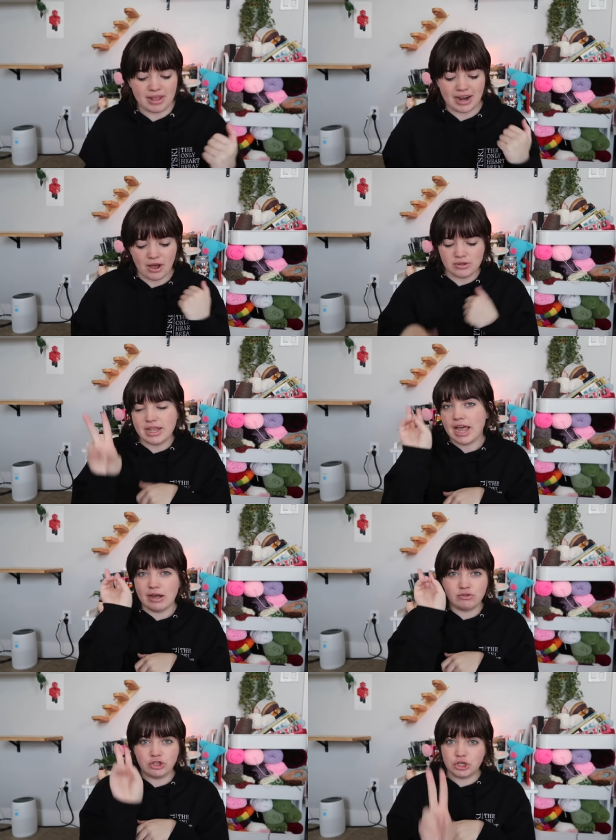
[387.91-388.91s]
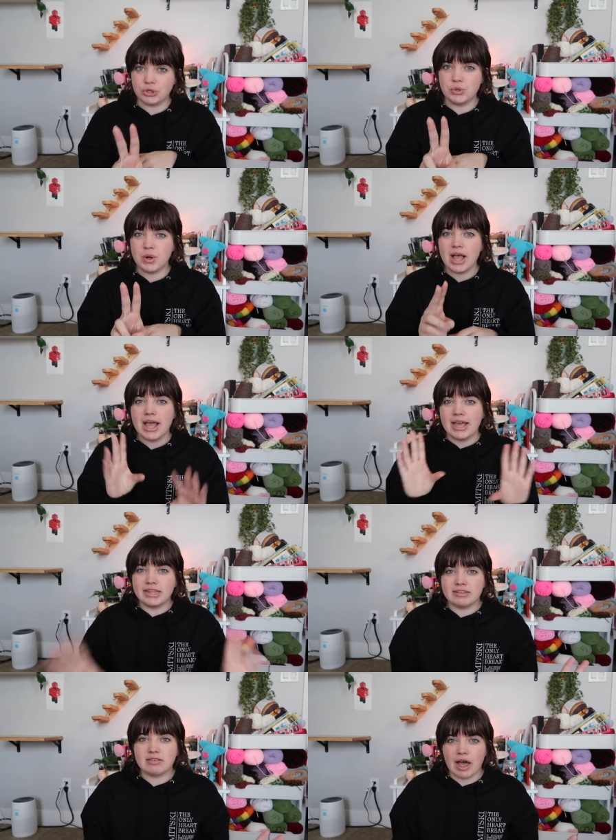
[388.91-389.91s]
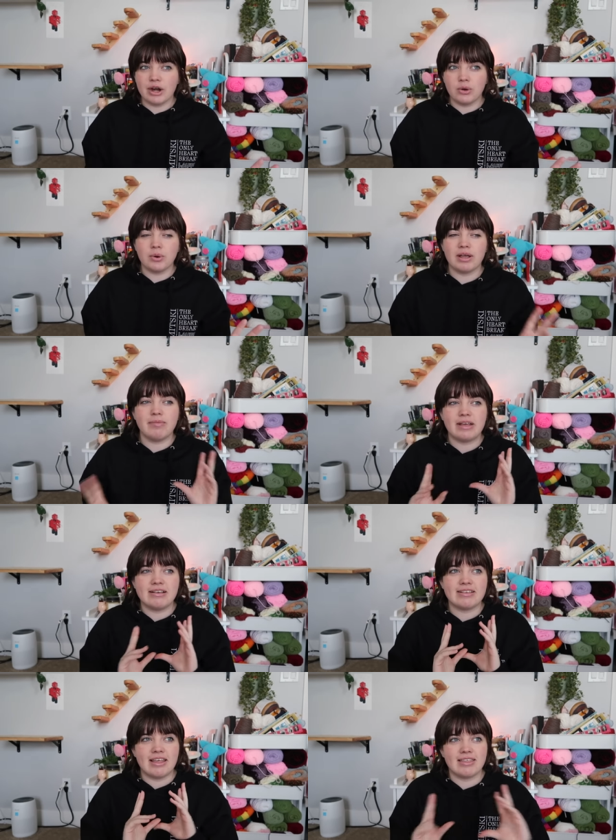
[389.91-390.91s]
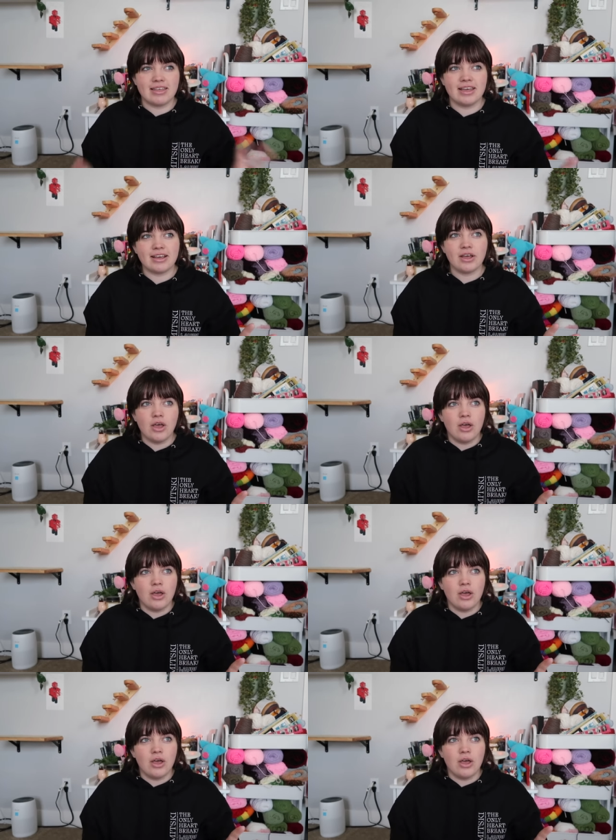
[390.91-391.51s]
And I only have two in this category because I think